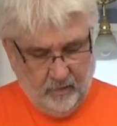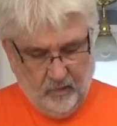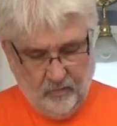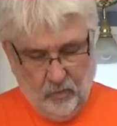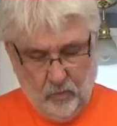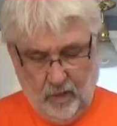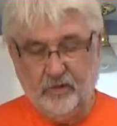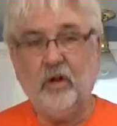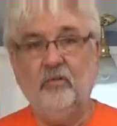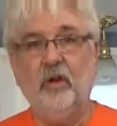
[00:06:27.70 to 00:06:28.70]
if you
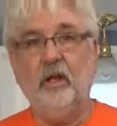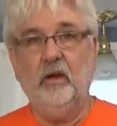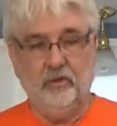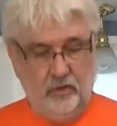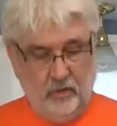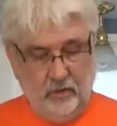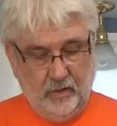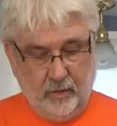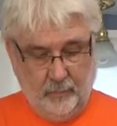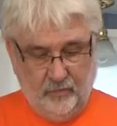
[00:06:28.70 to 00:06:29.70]
watch our videos, you know
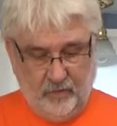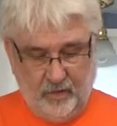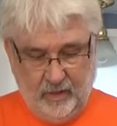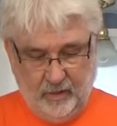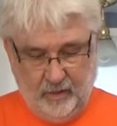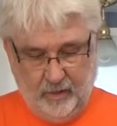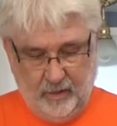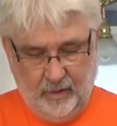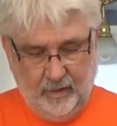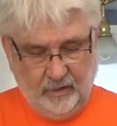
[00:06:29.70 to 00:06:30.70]
that I'm a Vidalia
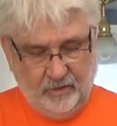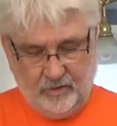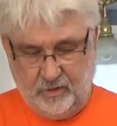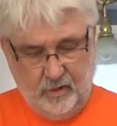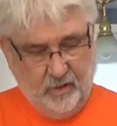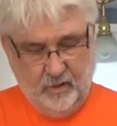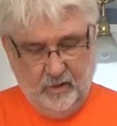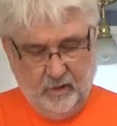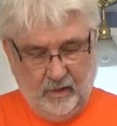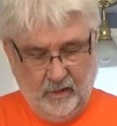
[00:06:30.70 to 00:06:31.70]
guy, and
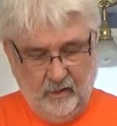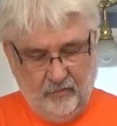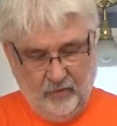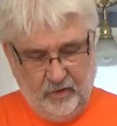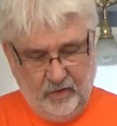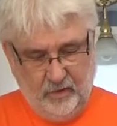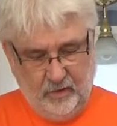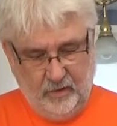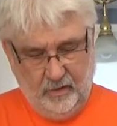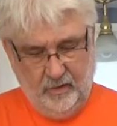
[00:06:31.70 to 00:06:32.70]
I love
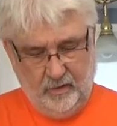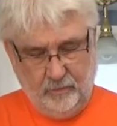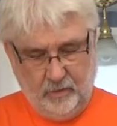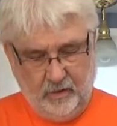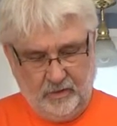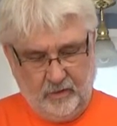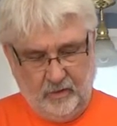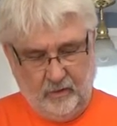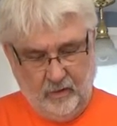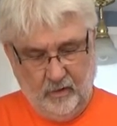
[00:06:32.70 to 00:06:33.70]
Vidalia onions because
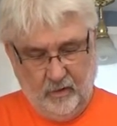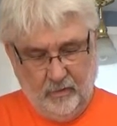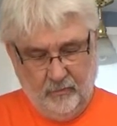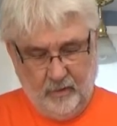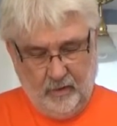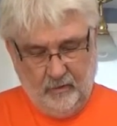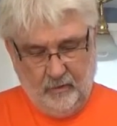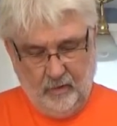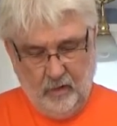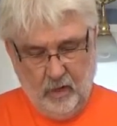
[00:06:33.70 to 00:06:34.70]
they're
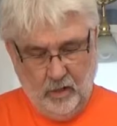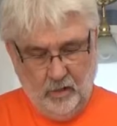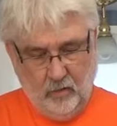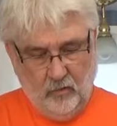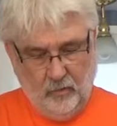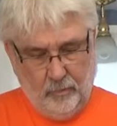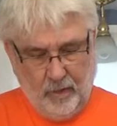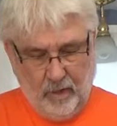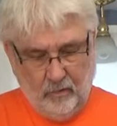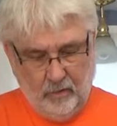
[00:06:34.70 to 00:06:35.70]
not
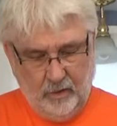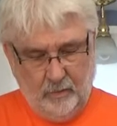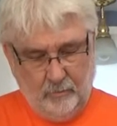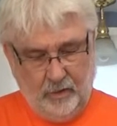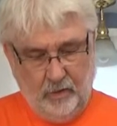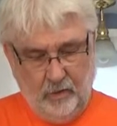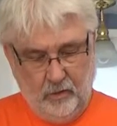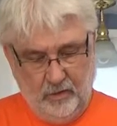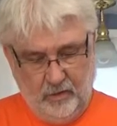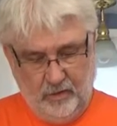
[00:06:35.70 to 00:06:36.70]
overpowering, but you
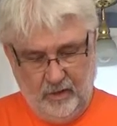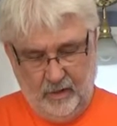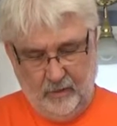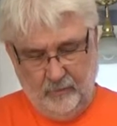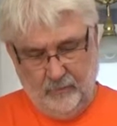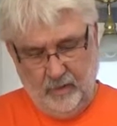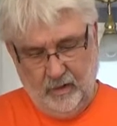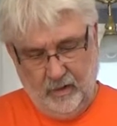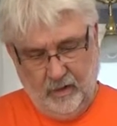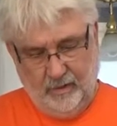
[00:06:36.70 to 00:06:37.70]
know they're there,
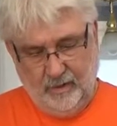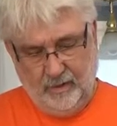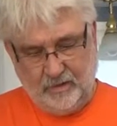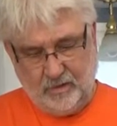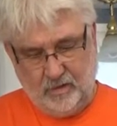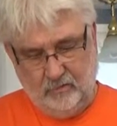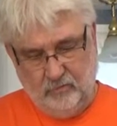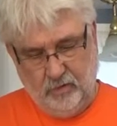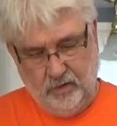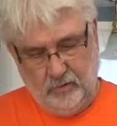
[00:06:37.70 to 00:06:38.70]
and that's
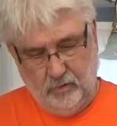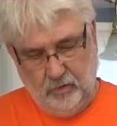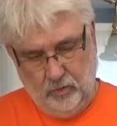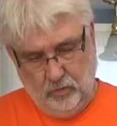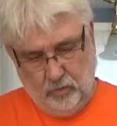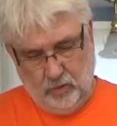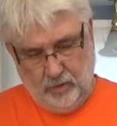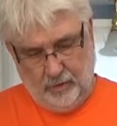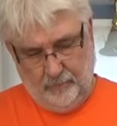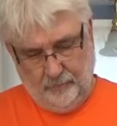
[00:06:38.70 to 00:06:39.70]
really what you
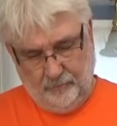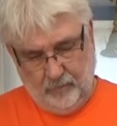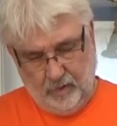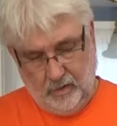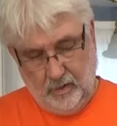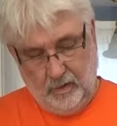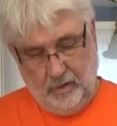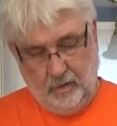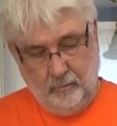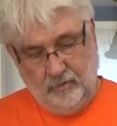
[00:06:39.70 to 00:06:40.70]
want
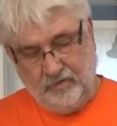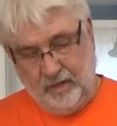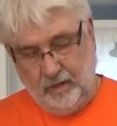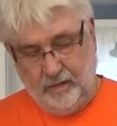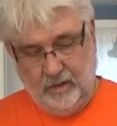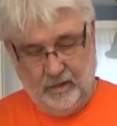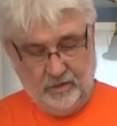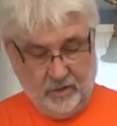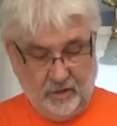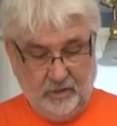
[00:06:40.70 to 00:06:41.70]
in almost any
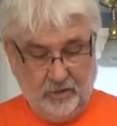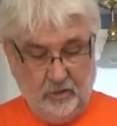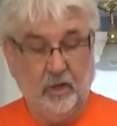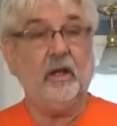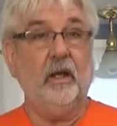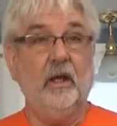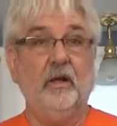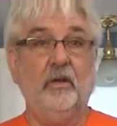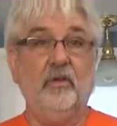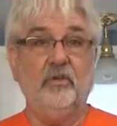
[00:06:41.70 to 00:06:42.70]
dish unless you're cooking an
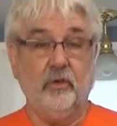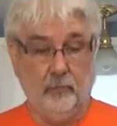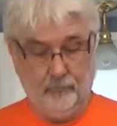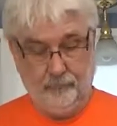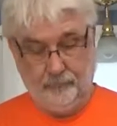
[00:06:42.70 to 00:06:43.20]
onion soup.